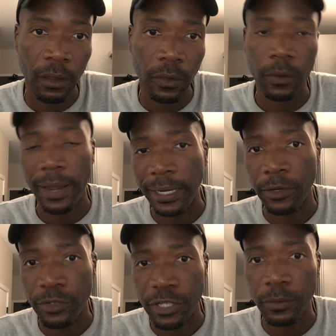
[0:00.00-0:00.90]
the right
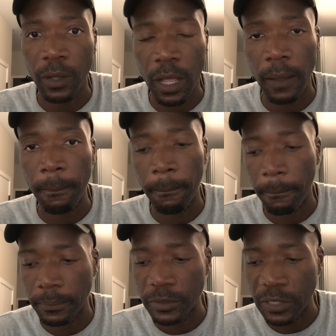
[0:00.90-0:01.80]
energy will come
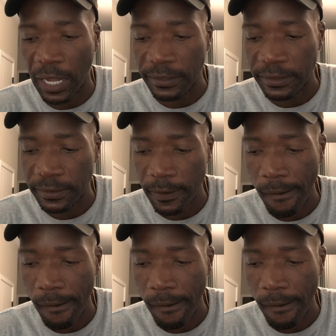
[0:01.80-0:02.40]
to us.